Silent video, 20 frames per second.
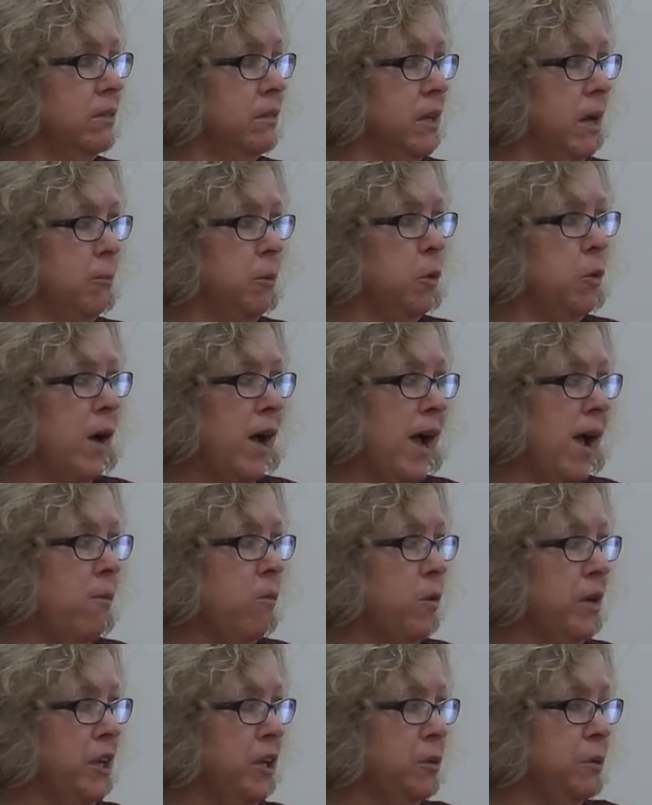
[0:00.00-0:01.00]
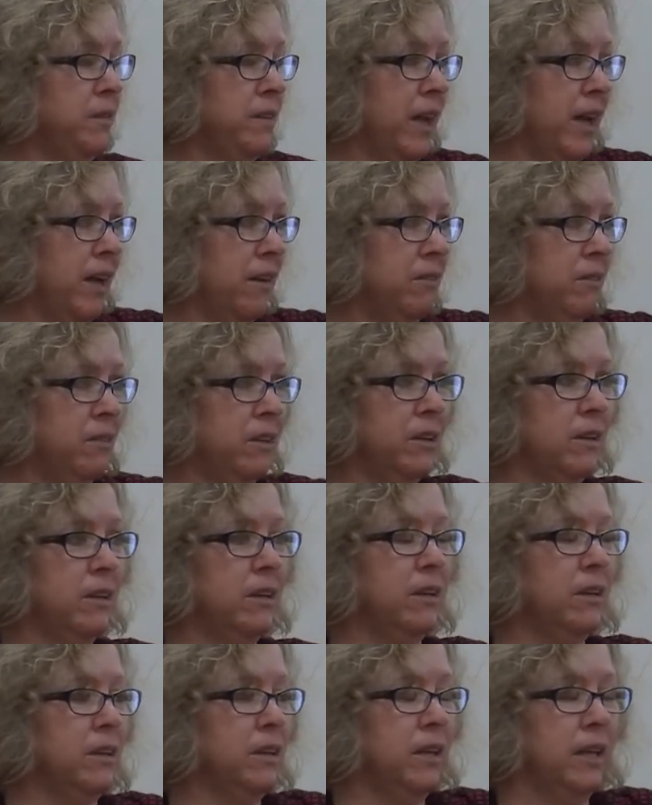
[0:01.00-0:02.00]
Number one, we use
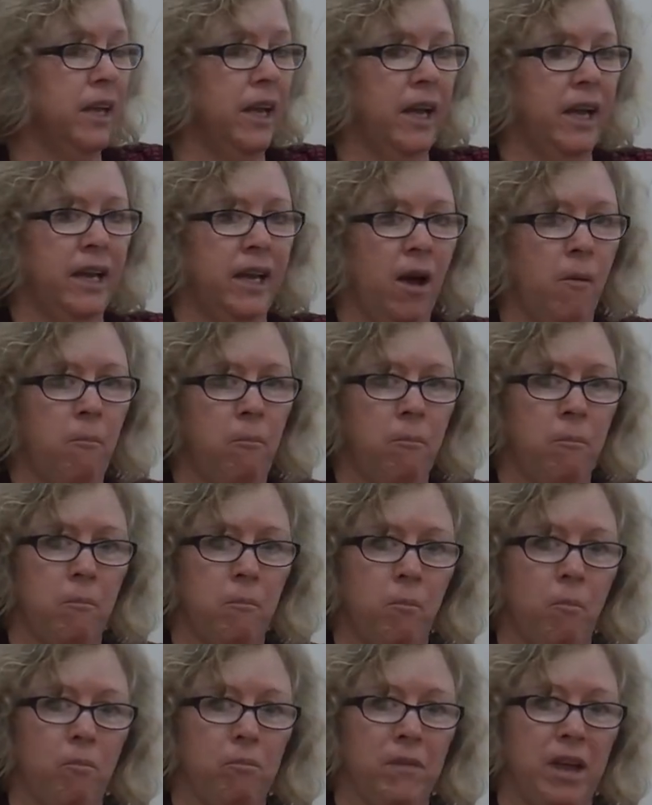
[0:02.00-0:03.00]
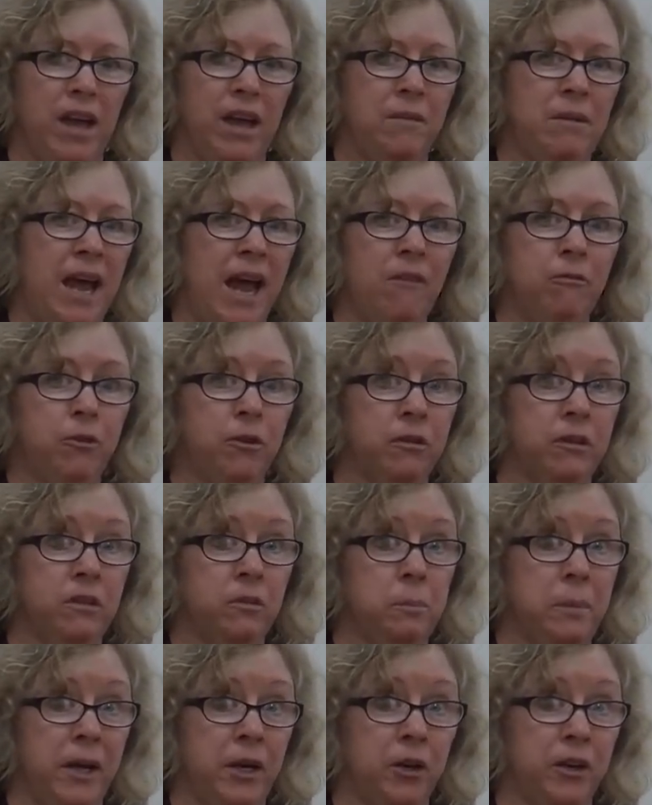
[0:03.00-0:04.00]
and
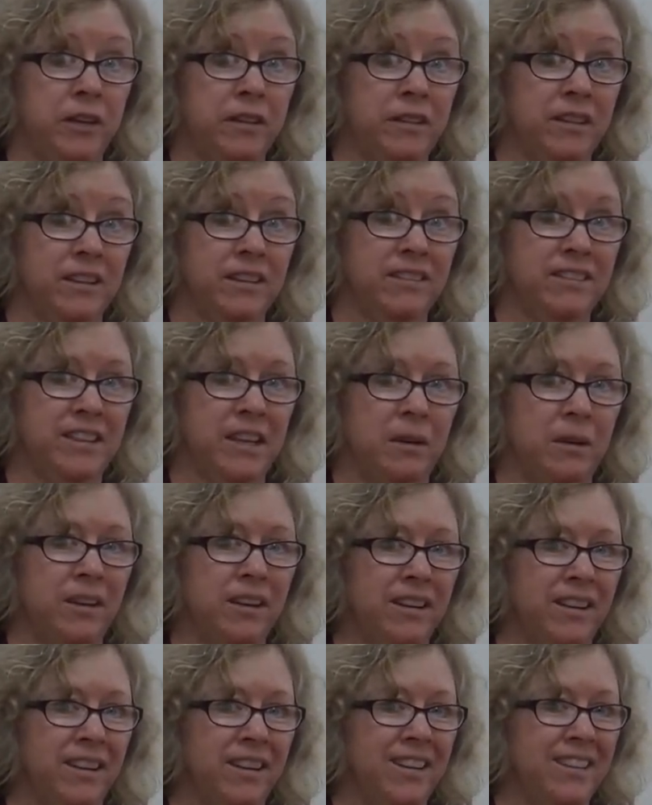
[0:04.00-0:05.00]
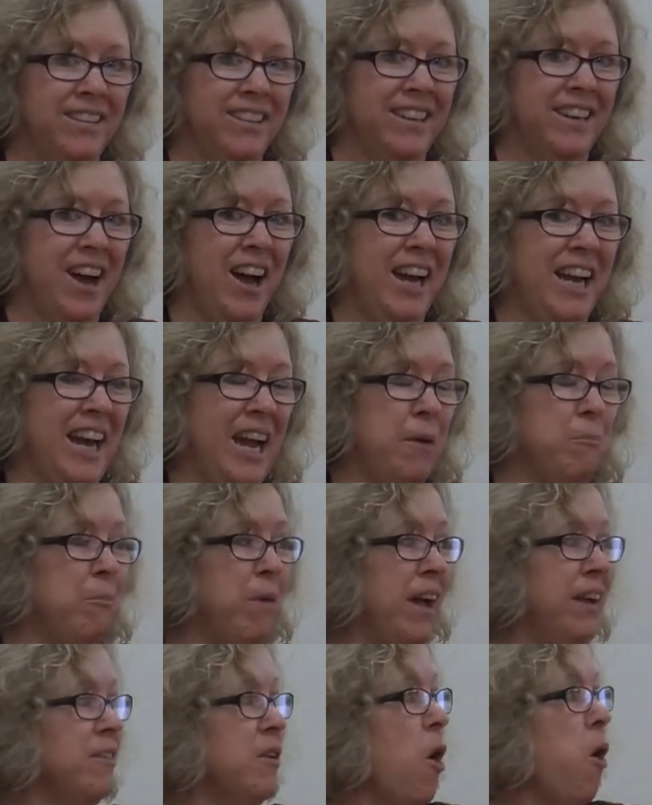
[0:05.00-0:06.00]
Naftali's better at this than I am,
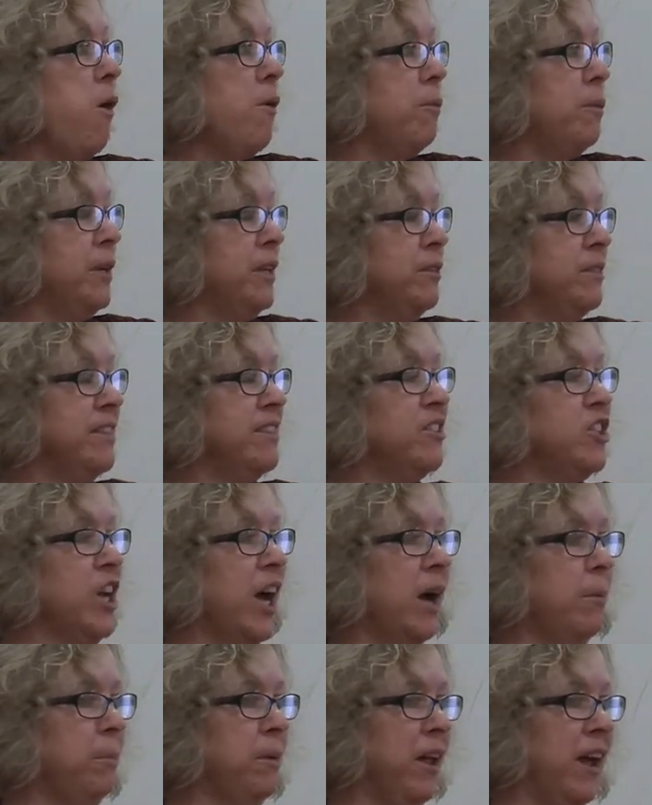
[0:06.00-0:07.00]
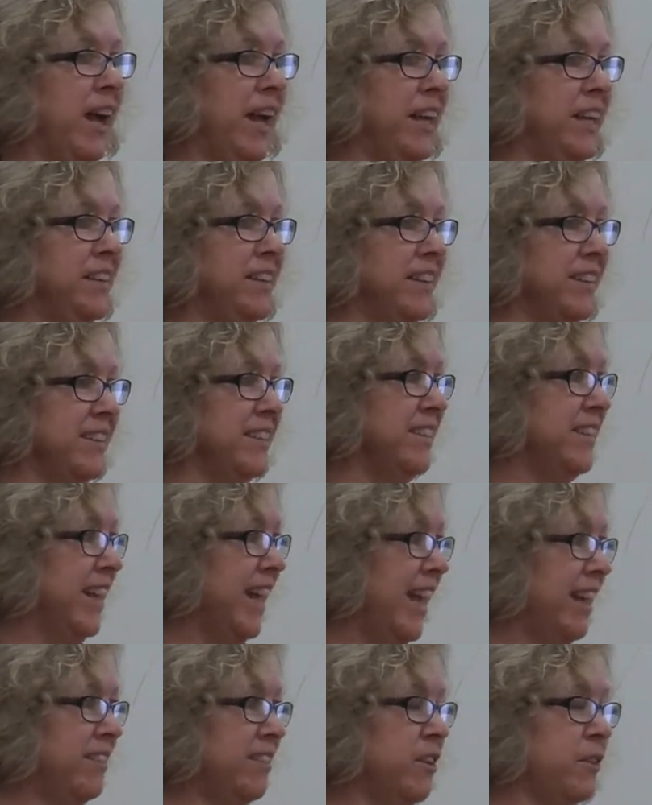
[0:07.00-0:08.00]
but we use a stoplight,
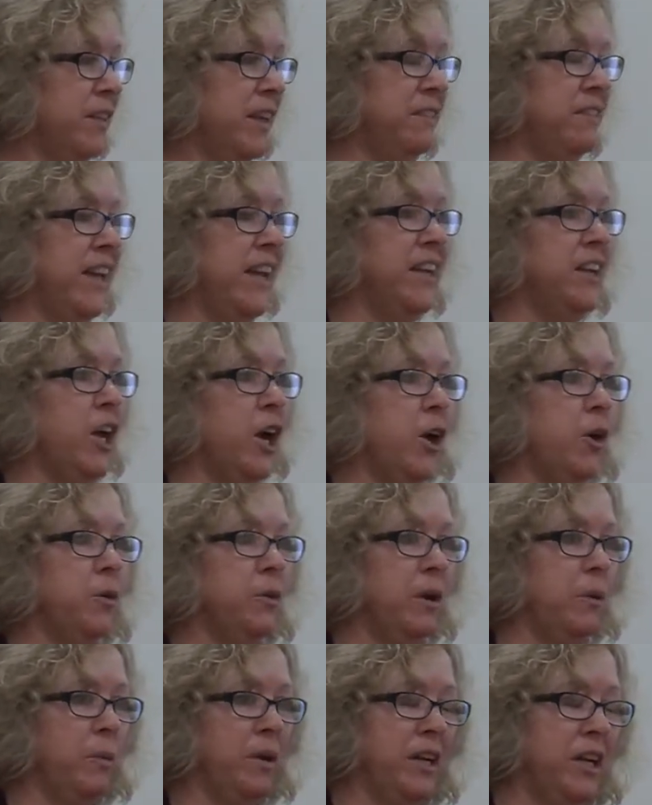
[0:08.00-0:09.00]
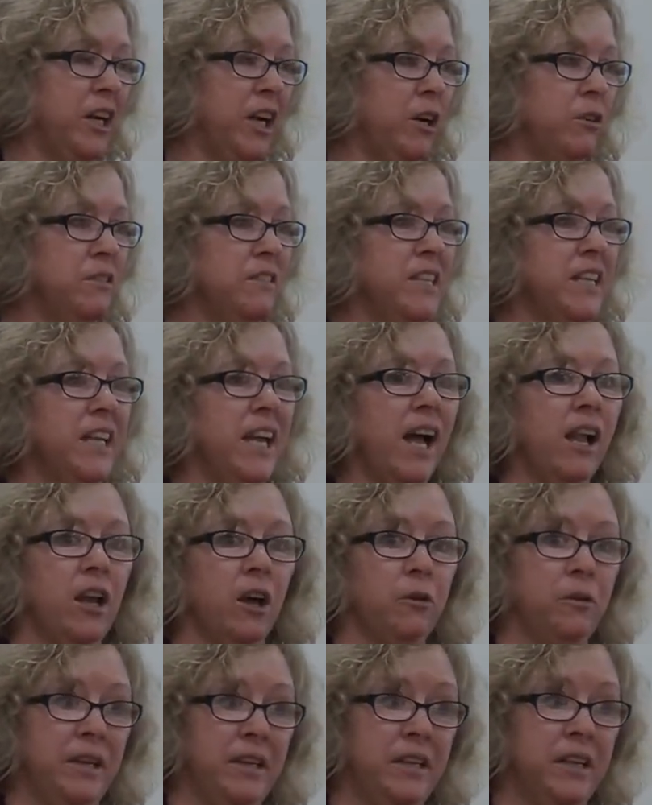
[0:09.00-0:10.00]
and so that they know that when it goes to
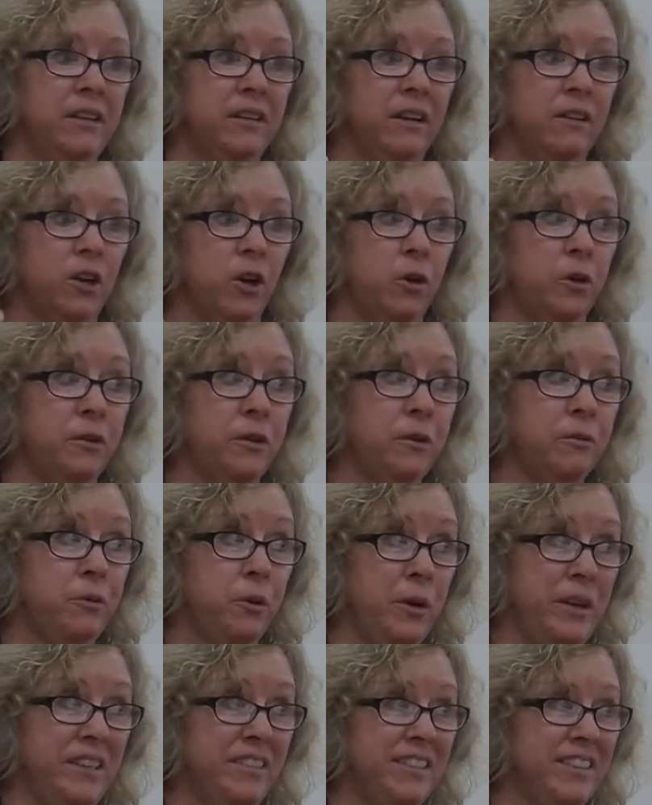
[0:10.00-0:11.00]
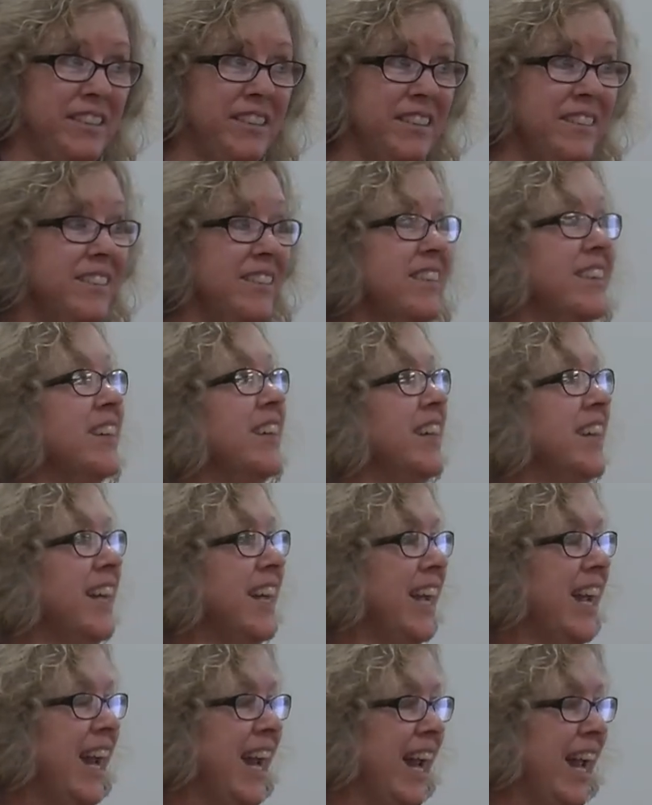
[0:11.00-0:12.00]
yellow, they need to lower their voices,
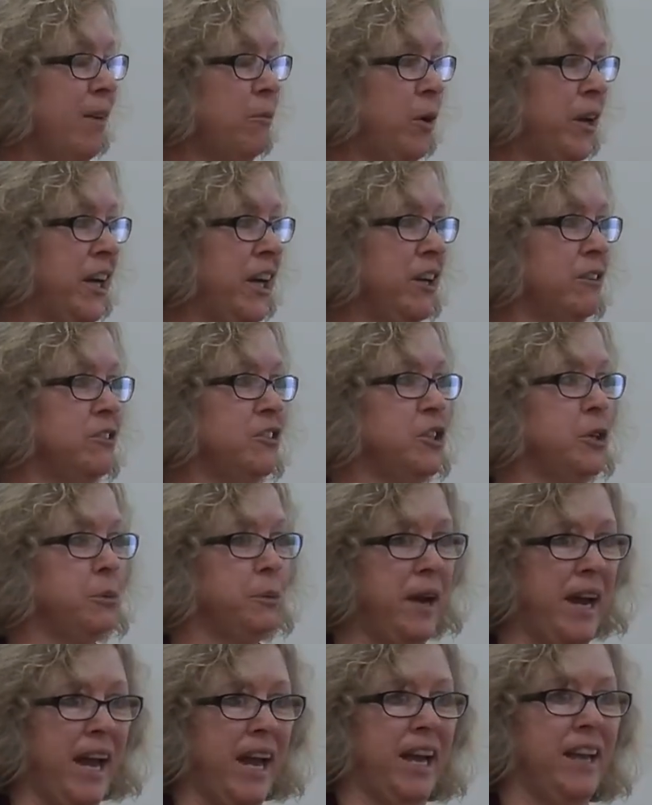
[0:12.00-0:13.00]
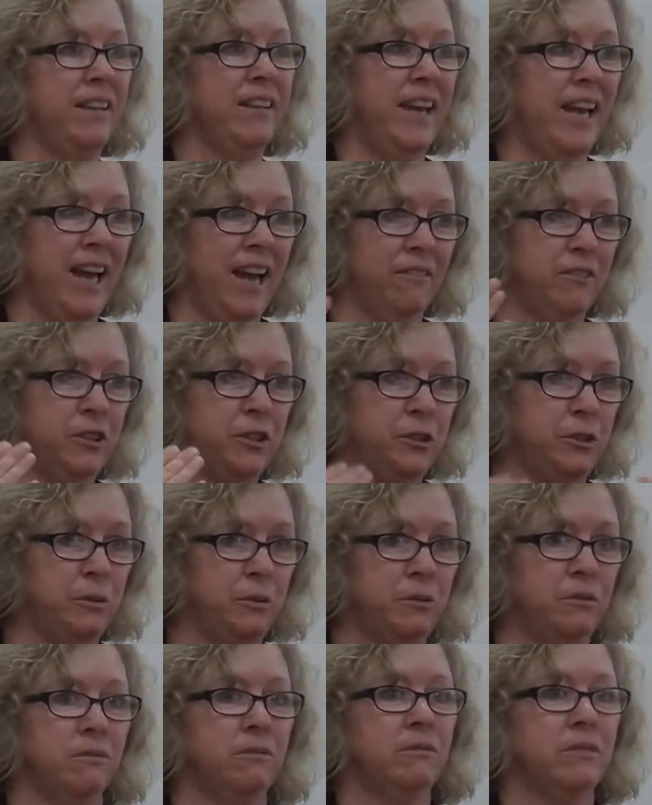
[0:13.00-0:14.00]
and when it goes to red, they have
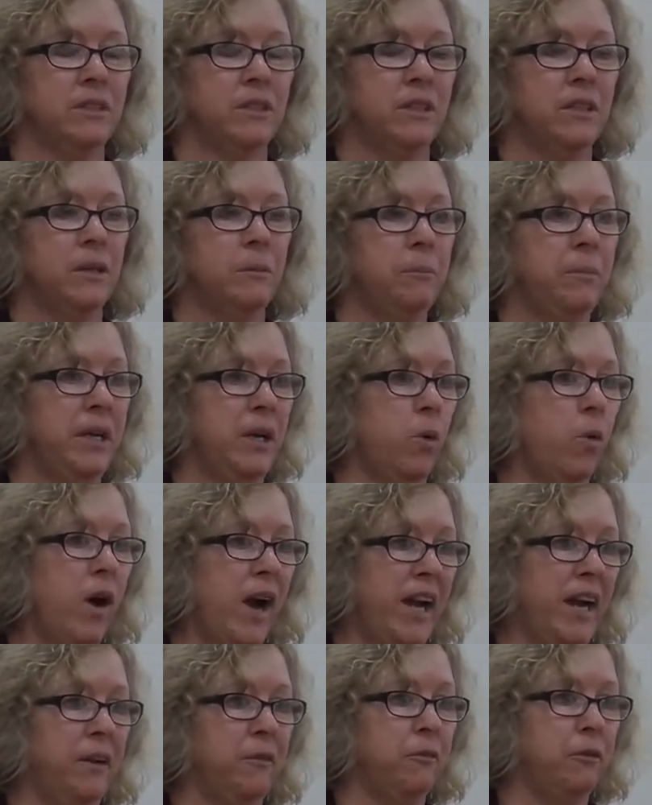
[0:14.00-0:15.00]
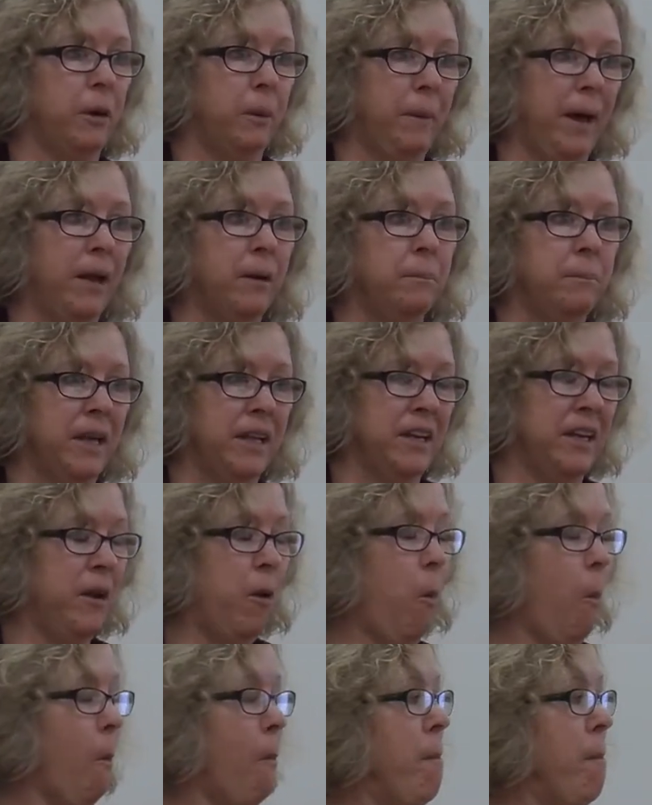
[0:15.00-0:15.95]
to be quiet for about a minute.